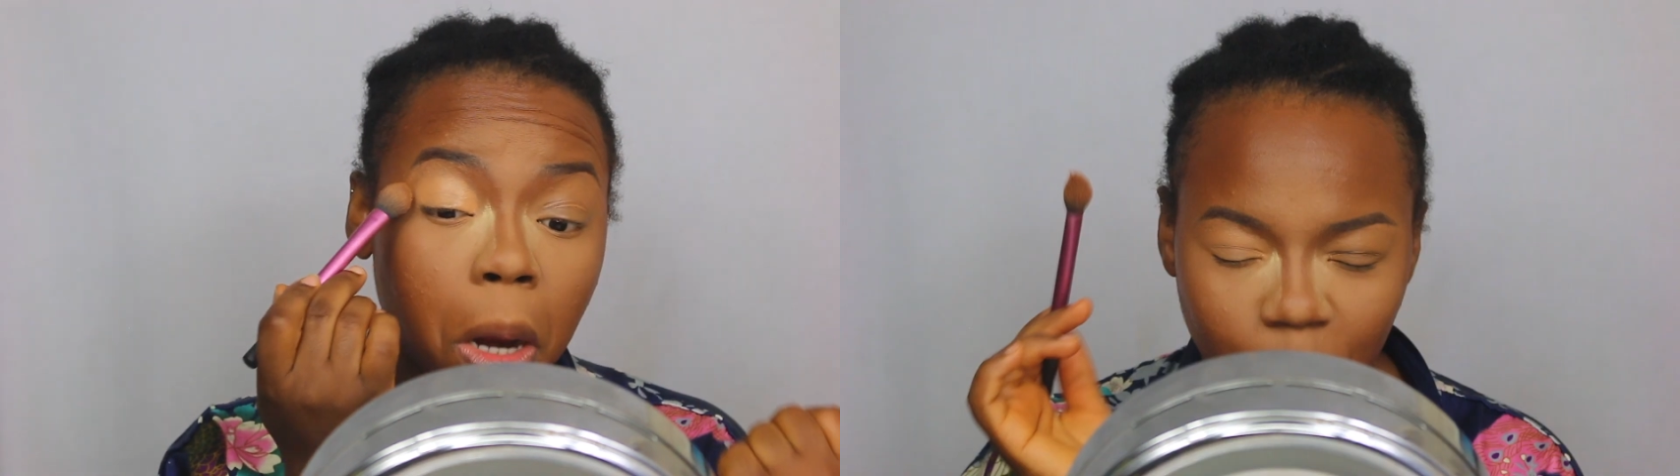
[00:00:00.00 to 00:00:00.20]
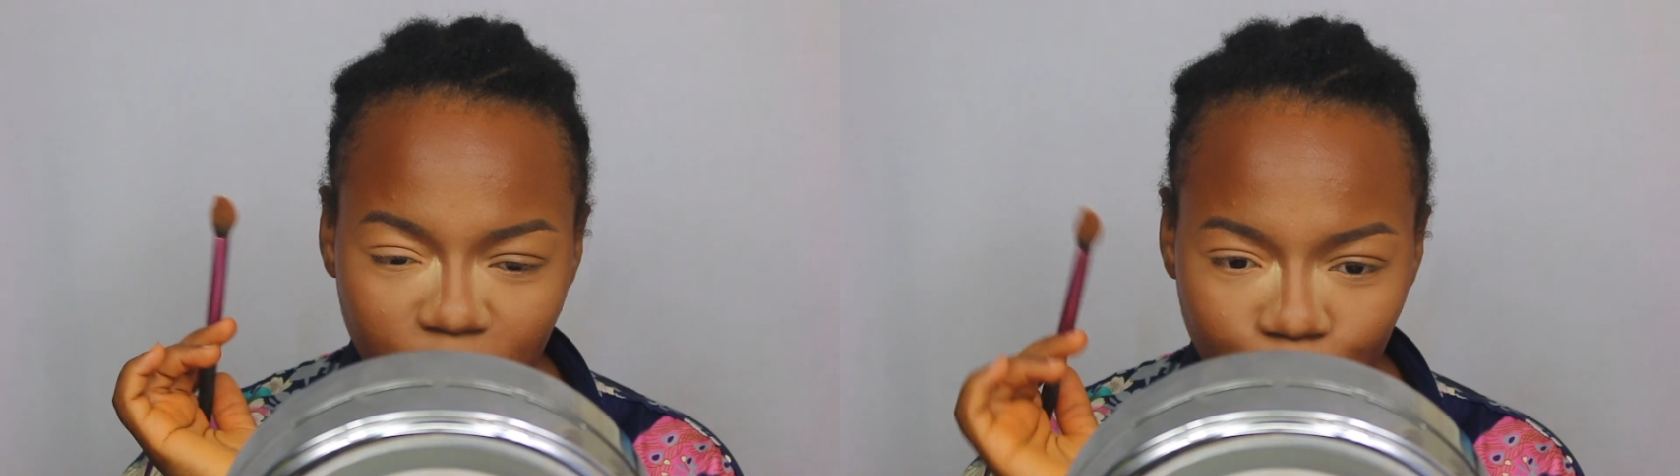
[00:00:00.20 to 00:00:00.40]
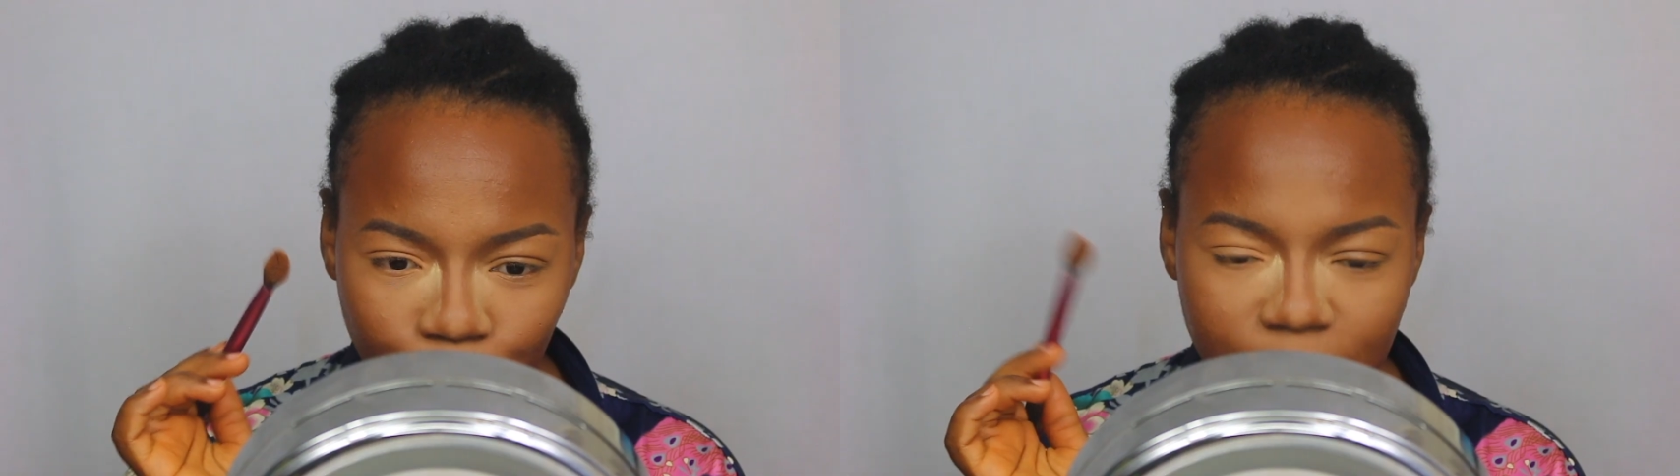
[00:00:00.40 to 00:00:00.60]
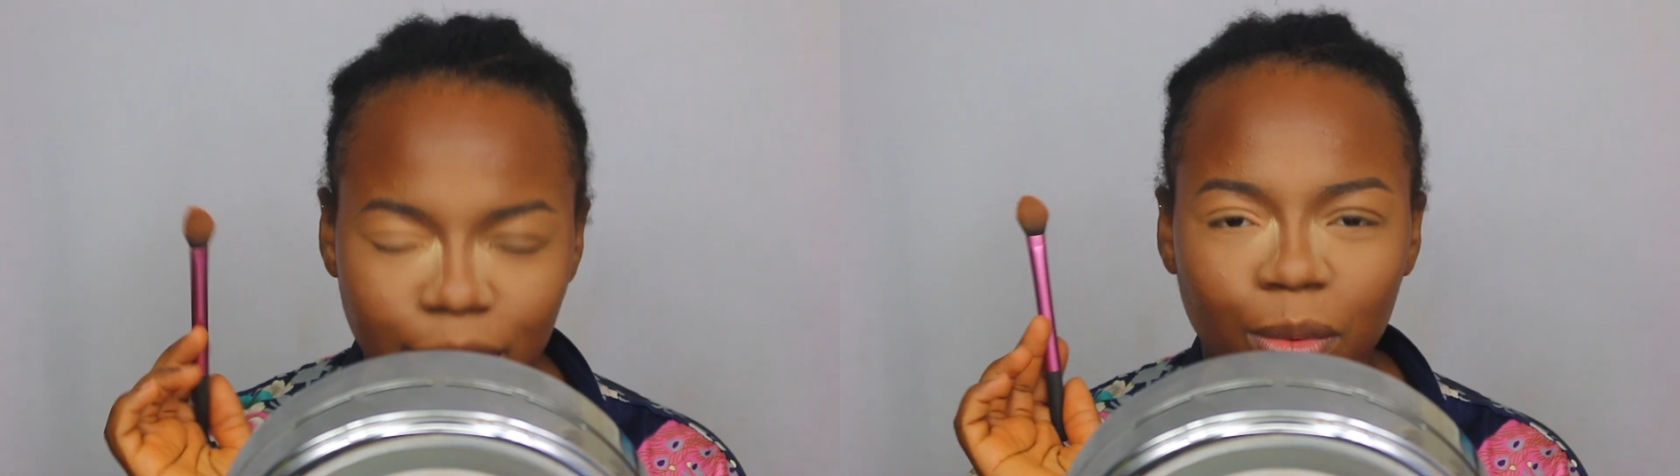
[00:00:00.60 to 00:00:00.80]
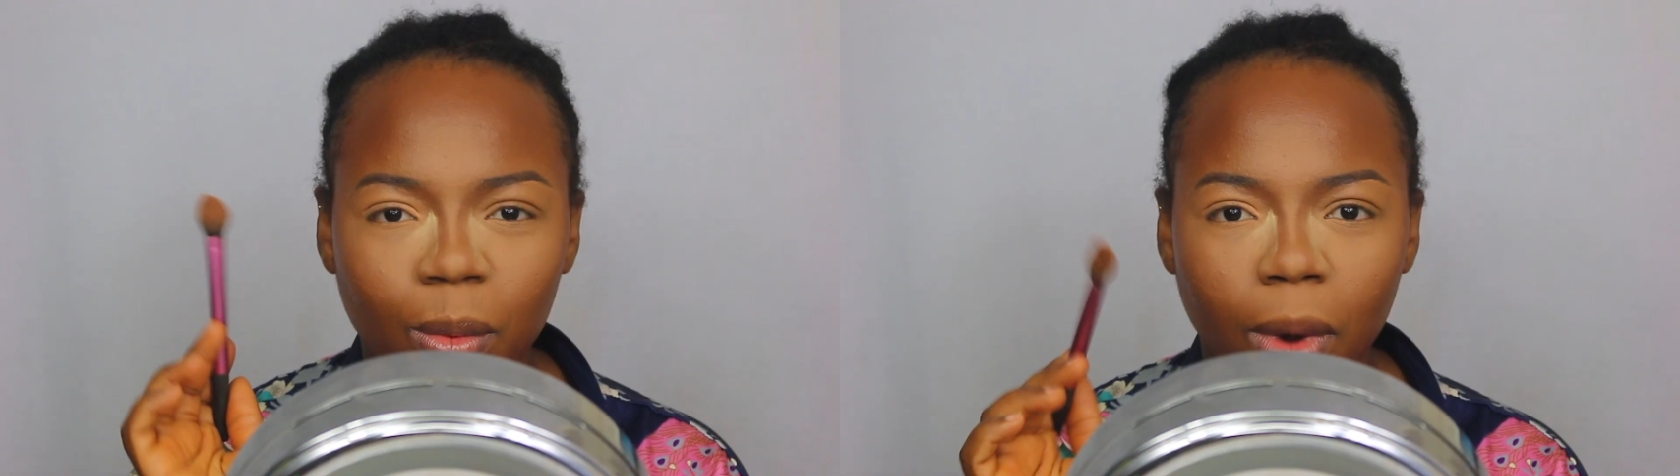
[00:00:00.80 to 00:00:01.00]
One
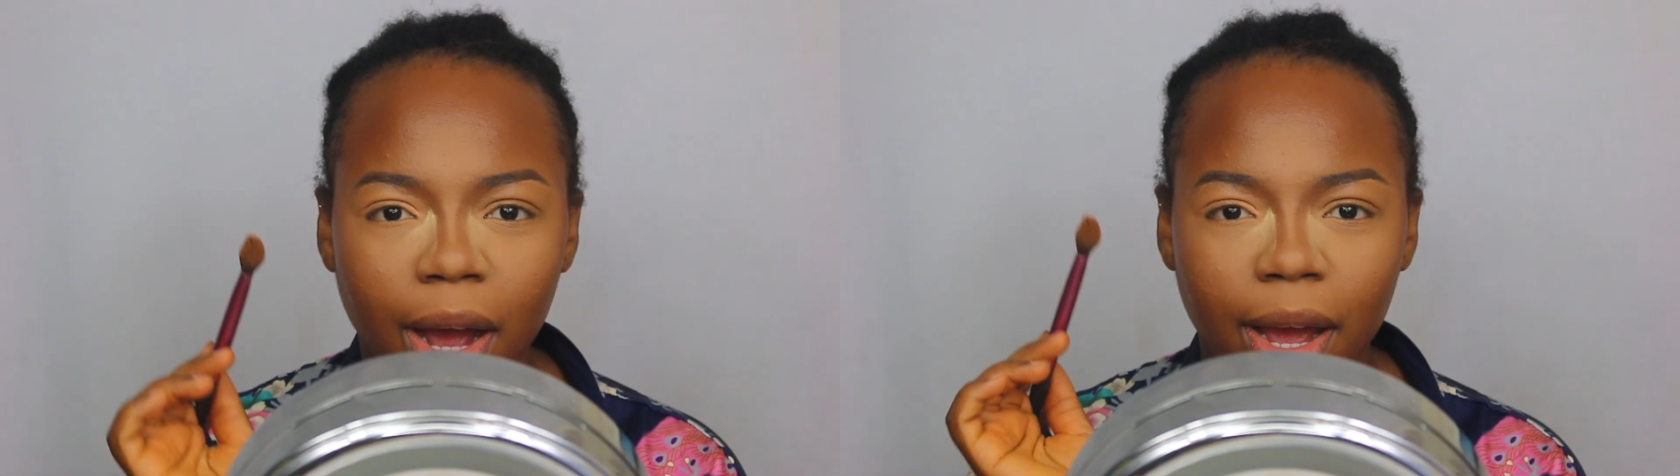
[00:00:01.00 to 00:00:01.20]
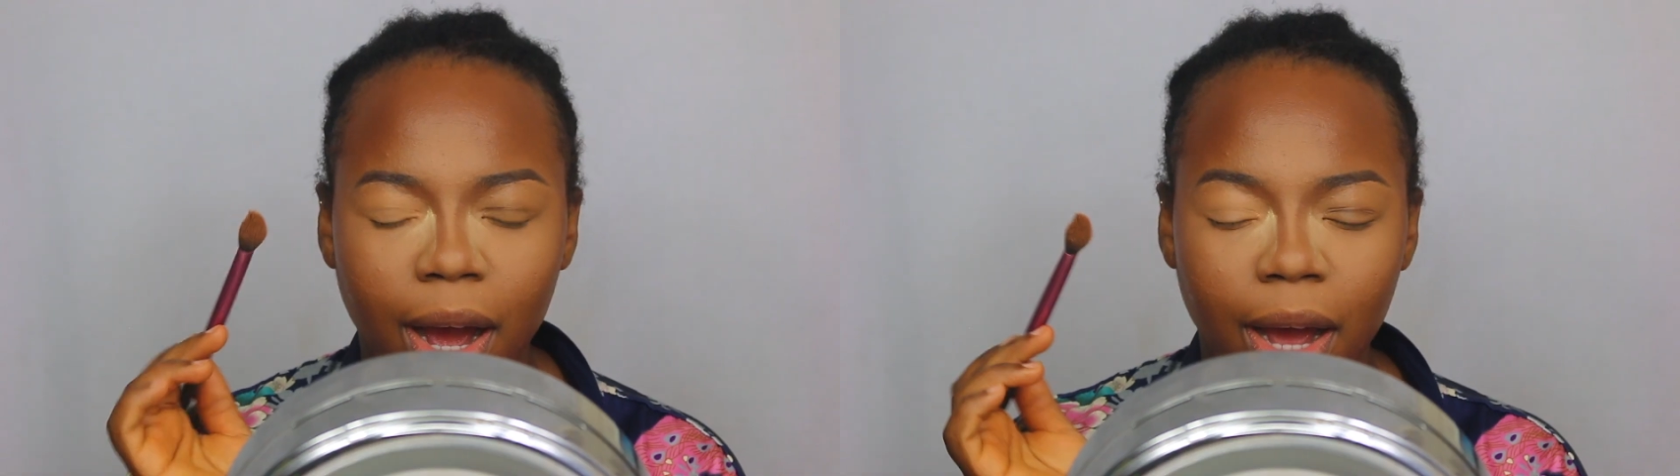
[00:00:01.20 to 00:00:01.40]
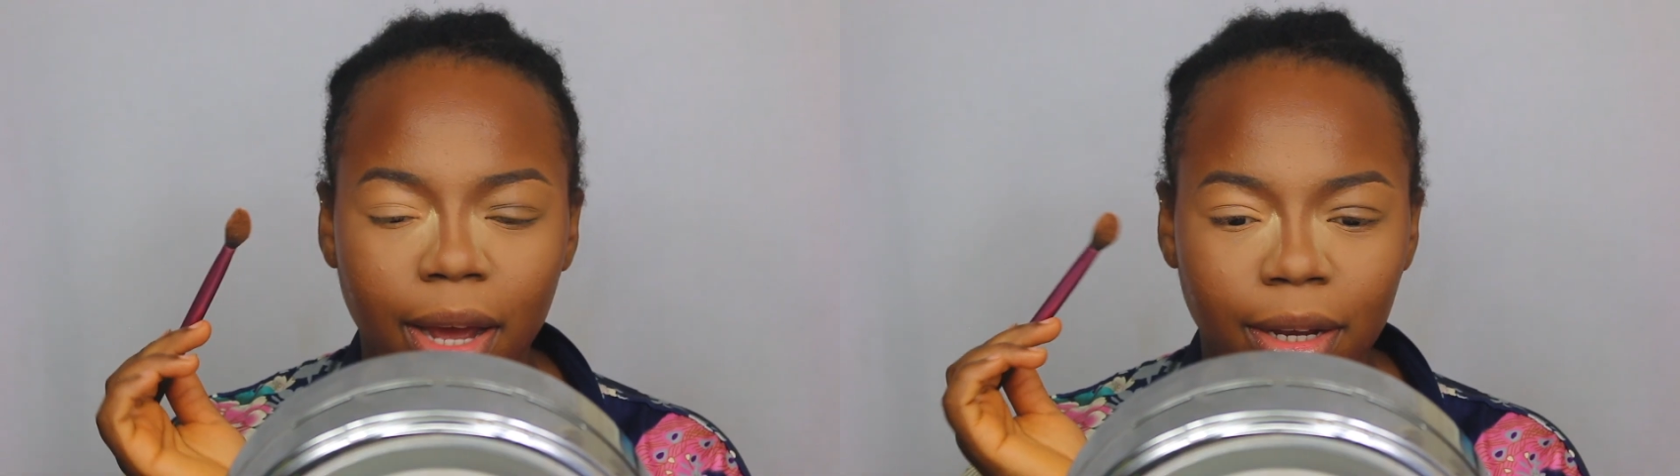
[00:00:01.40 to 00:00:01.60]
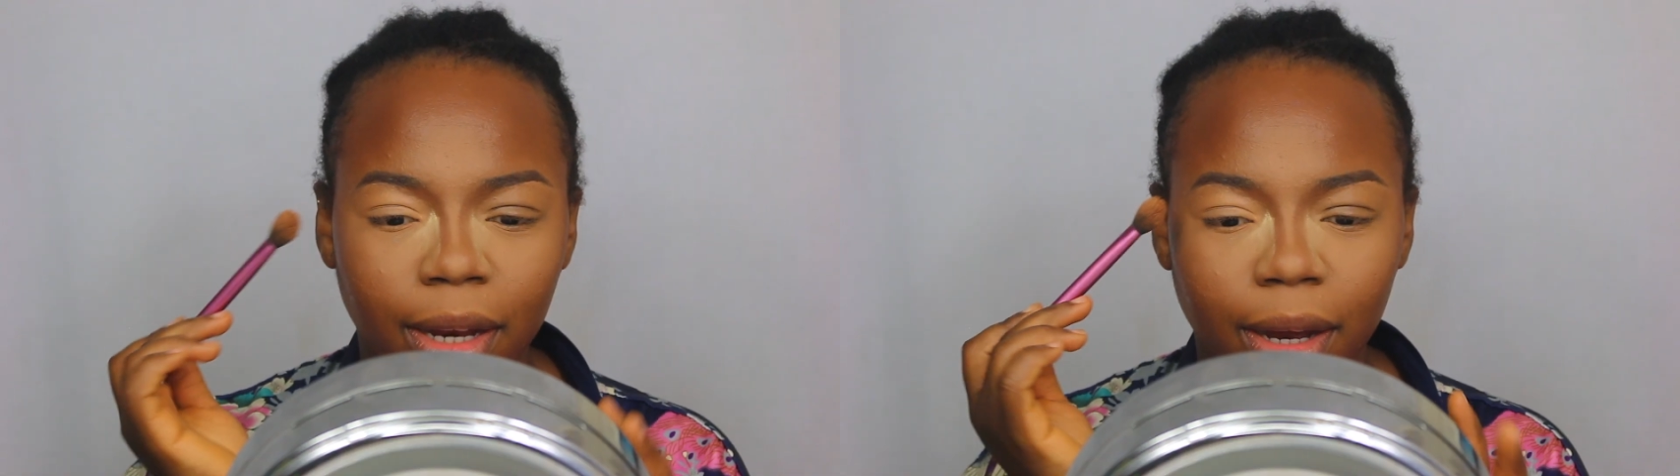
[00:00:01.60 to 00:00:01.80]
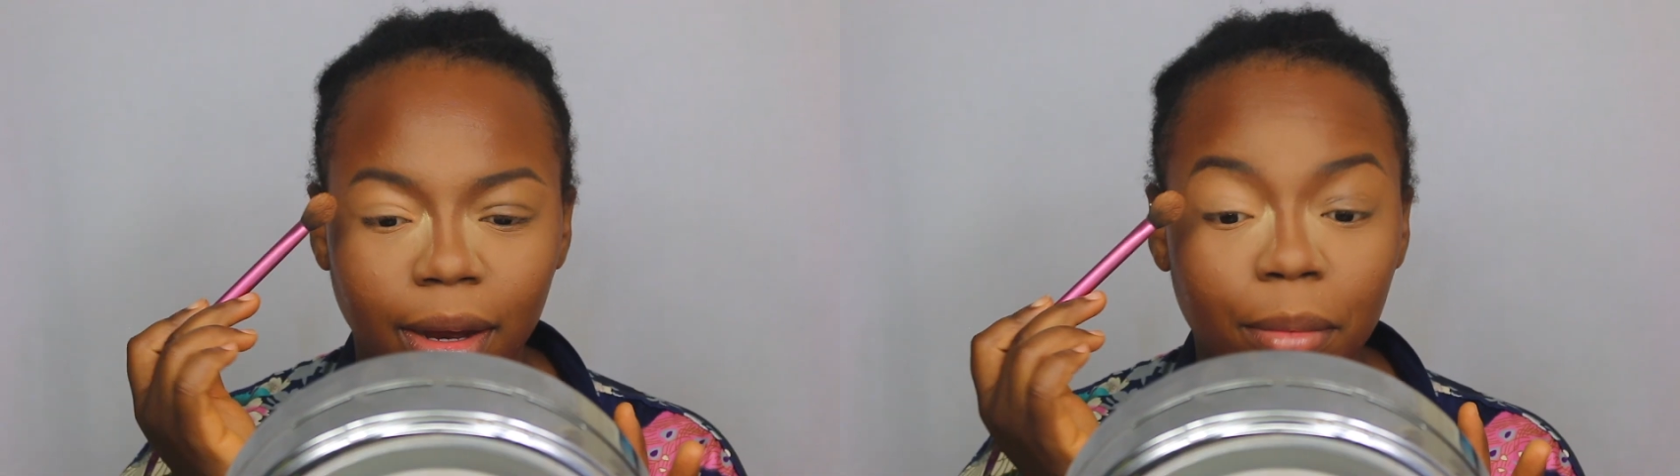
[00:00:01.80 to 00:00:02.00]
reason why I'm